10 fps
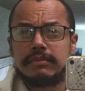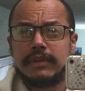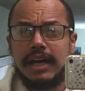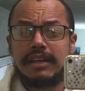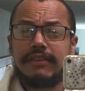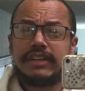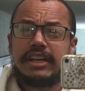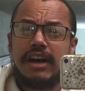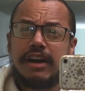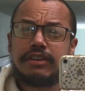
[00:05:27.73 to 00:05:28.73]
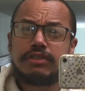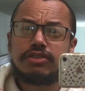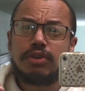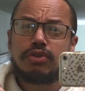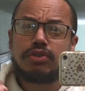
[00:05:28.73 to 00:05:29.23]
I'd love to hear how your
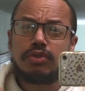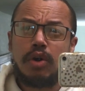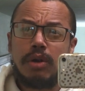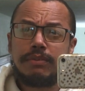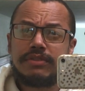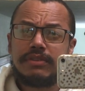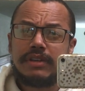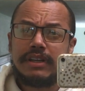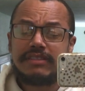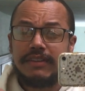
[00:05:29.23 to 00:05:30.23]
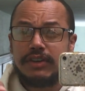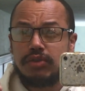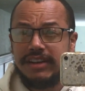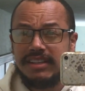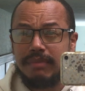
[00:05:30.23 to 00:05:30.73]
social norms, instead of
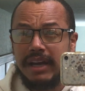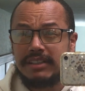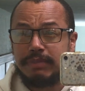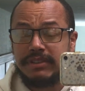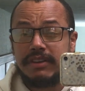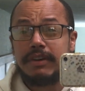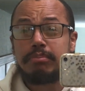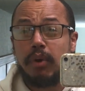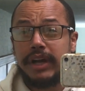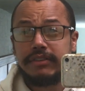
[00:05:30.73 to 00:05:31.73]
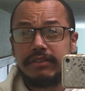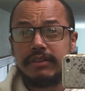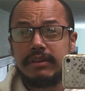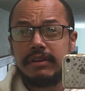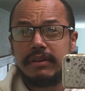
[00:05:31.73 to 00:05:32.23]
addressing my specific points,
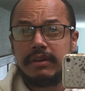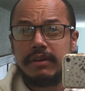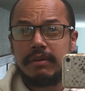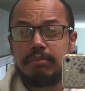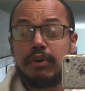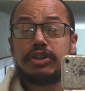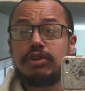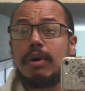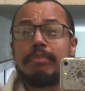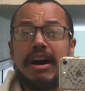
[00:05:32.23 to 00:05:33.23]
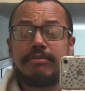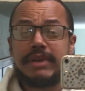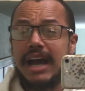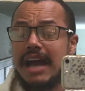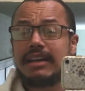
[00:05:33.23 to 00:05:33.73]
put you above
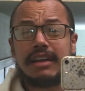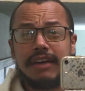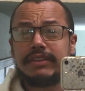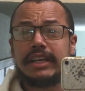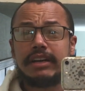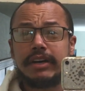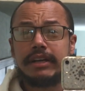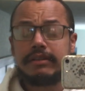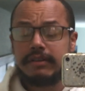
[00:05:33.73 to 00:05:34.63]
me. I'd love to hear it.